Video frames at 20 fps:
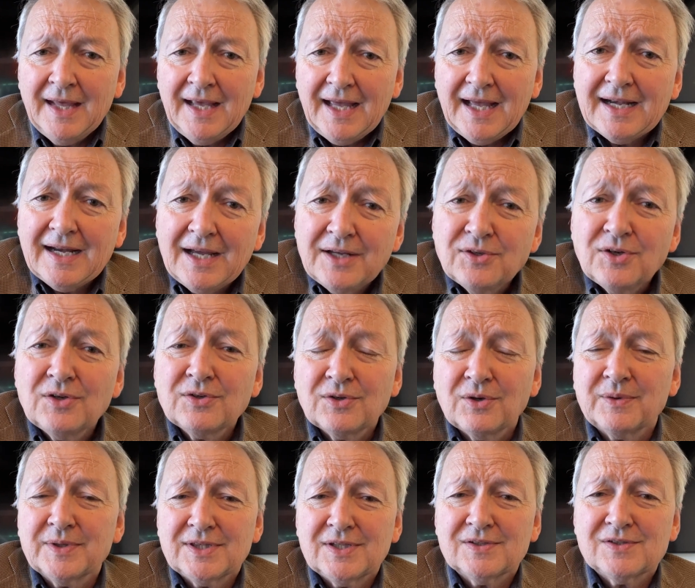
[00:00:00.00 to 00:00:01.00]
And I don't know
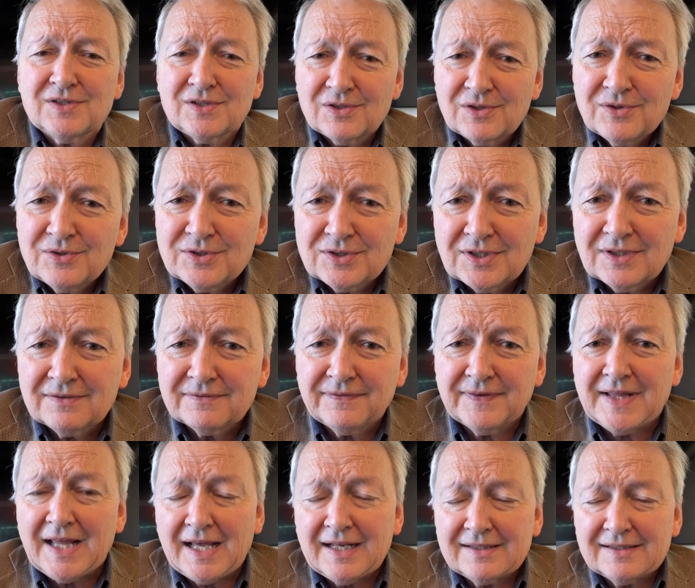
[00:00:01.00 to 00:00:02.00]
what the solution for
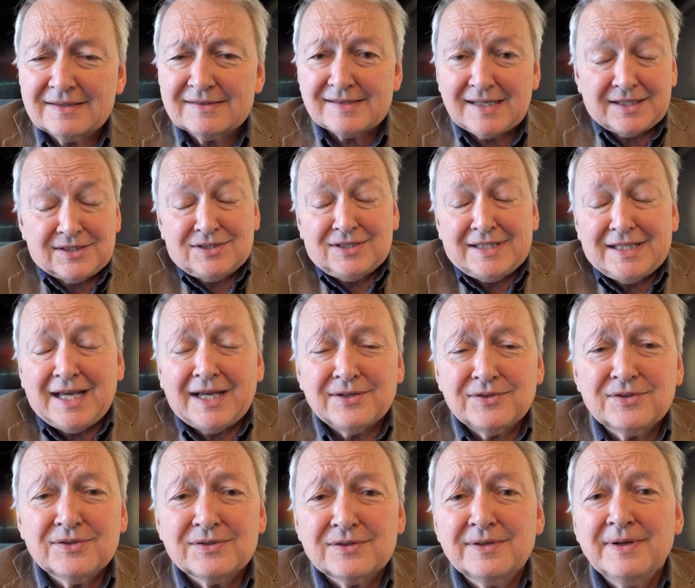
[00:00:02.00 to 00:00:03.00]
that is. Actually, I
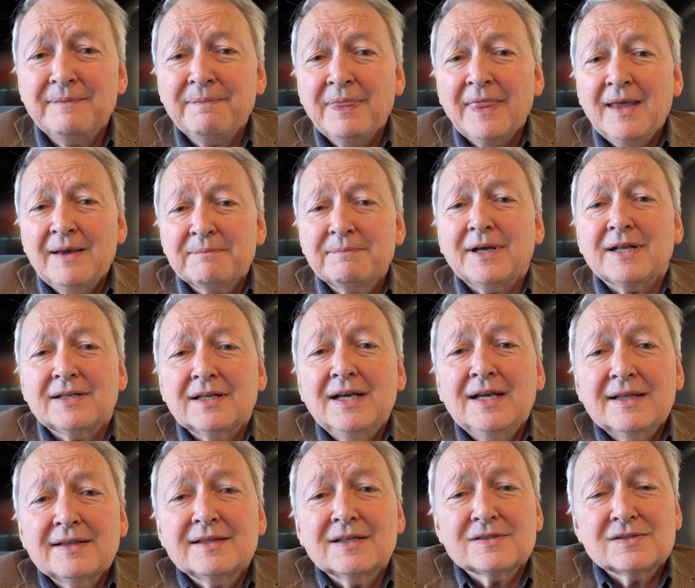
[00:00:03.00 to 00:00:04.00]
do.
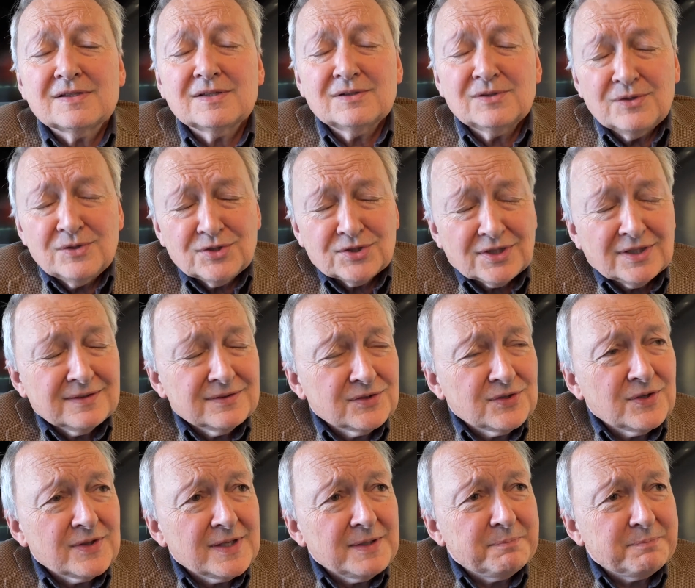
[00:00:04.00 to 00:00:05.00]
But the solution
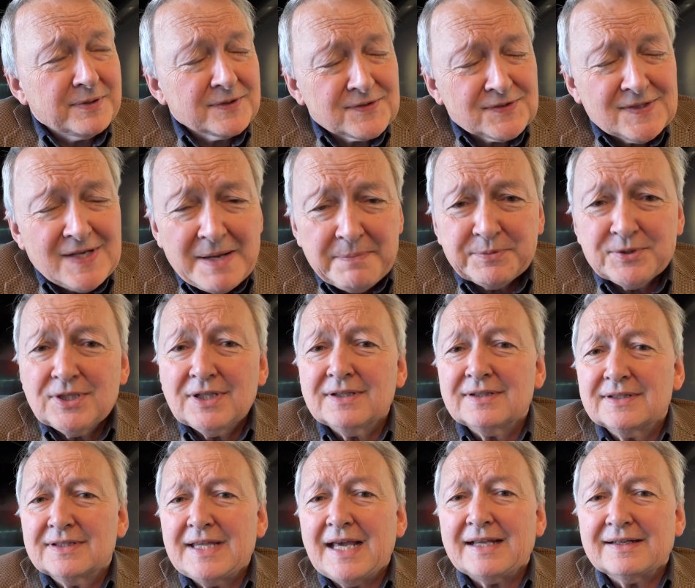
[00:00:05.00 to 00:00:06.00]
to the
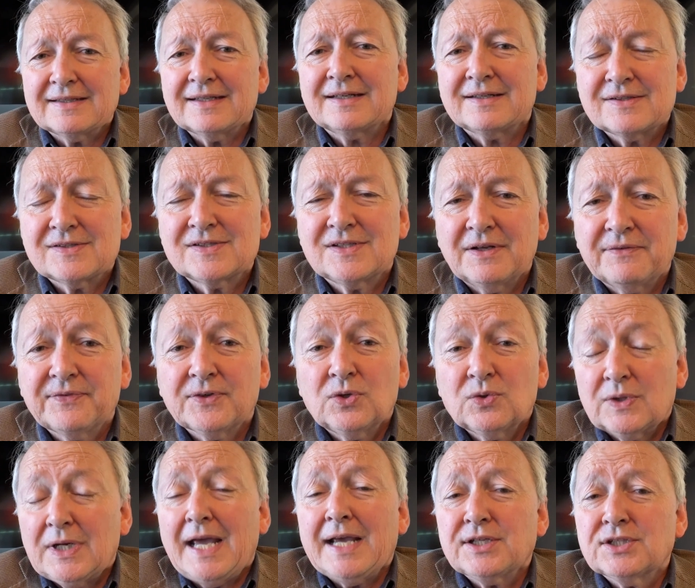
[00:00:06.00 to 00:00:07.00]
perception that it is
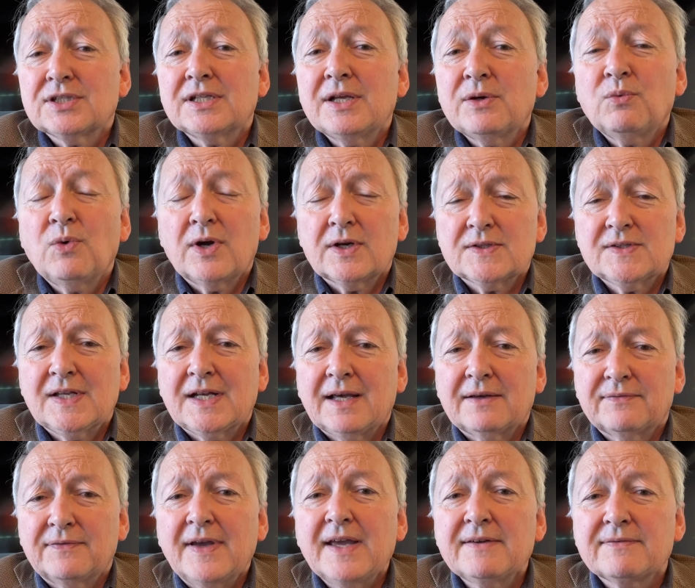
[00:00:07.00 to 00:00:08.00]
difficult actually works in our
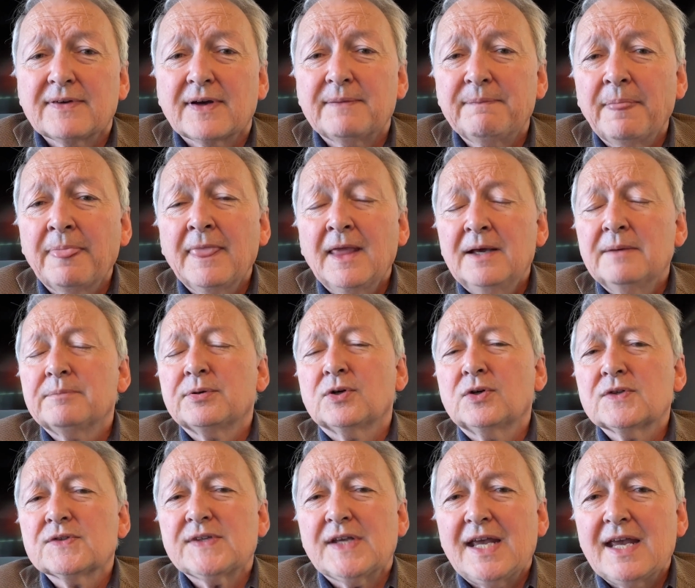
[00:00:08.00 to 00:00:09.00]
favor,
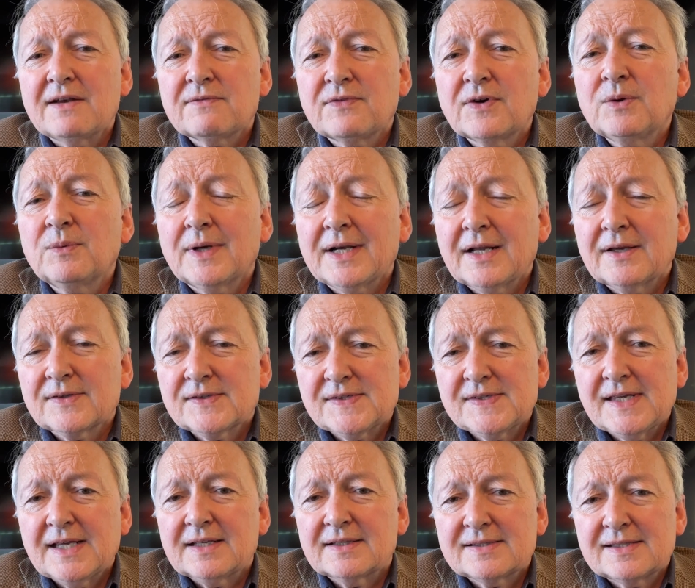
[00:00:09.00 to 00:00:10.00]
because everyone else
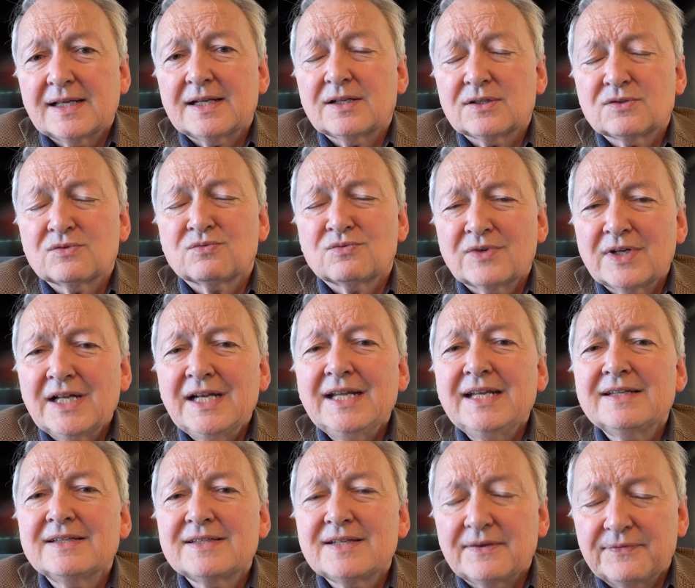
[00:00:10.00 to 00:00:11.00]
thinks that it's really
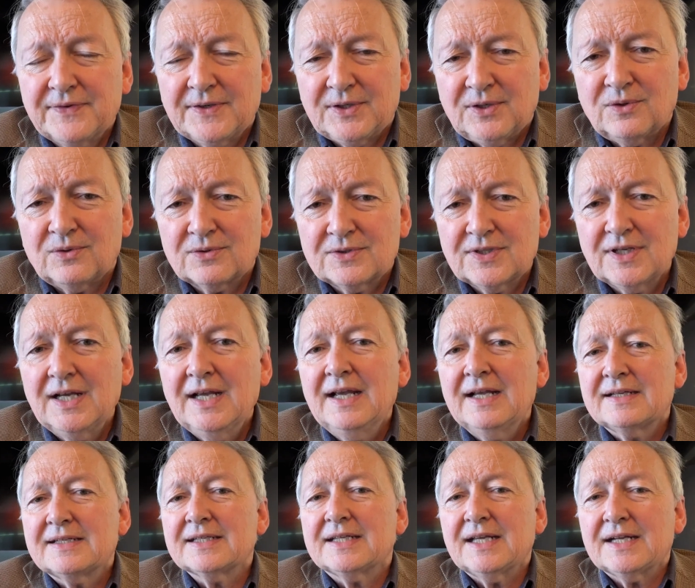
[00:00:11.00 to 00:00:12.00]
difficult
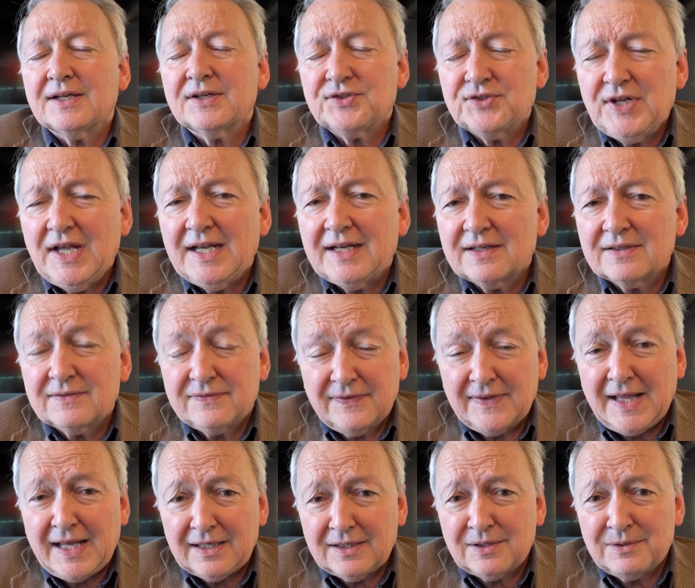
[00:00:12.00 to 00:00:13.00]
to get a tenant for
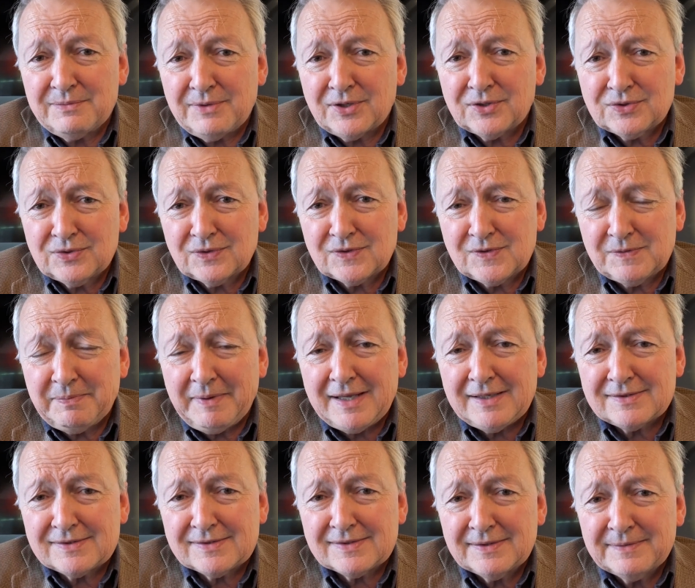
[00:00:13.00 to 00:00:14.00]
that commercial
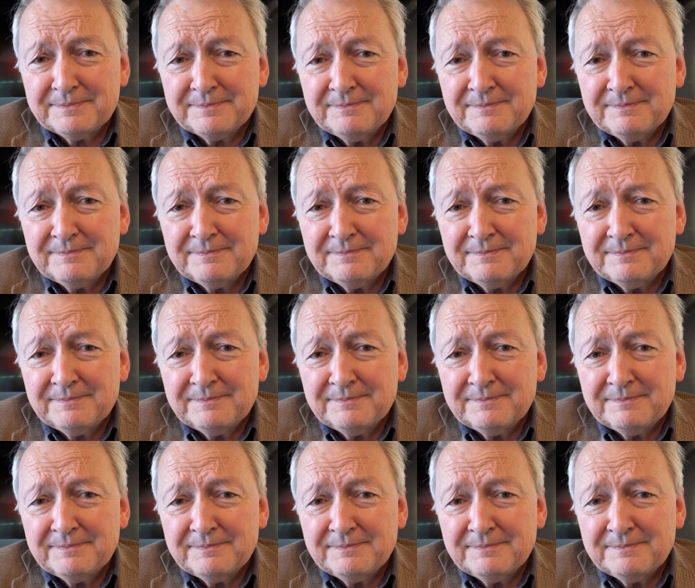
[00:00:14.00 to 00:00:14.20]
space.